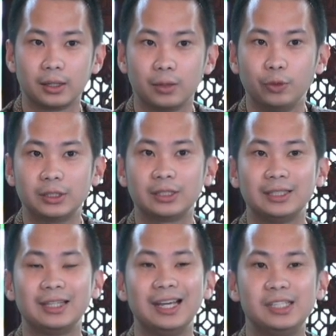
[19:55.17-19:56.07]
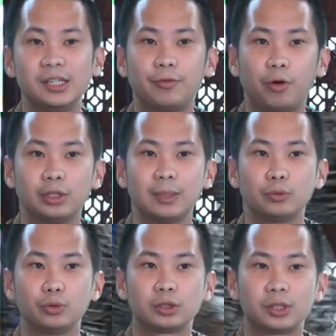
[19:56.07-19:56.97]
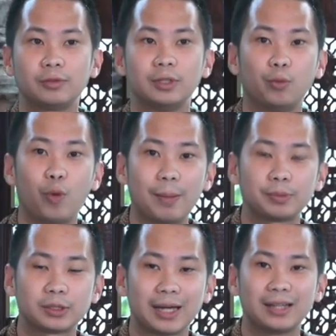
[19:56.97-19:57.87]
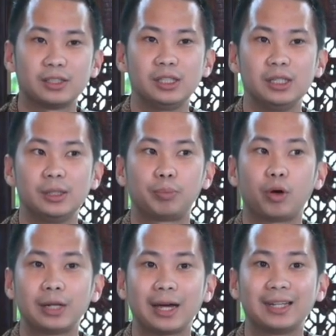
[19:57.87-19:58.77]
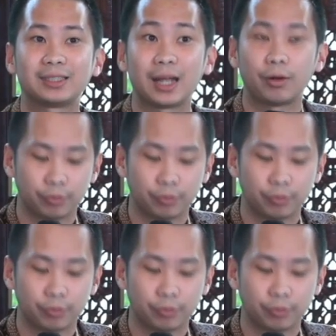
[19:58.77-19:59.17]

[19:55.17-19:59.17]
which is it's easier for them to surf the webs and see the product itself.